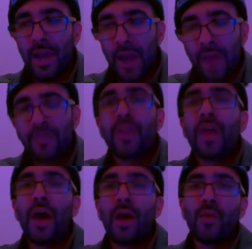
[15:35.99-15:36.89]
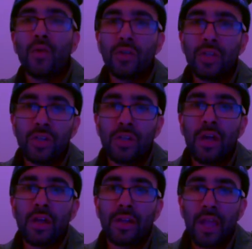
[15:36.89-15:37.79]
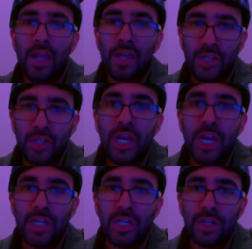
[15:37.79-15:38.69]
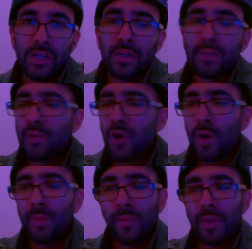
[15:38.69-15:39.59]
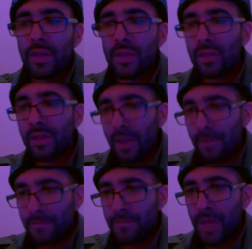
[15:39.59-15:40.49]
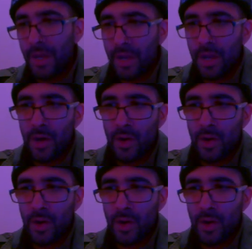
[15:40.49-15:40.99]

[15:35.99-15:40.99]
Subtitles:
And after that, we'll discuss exchanges, probably in the same video.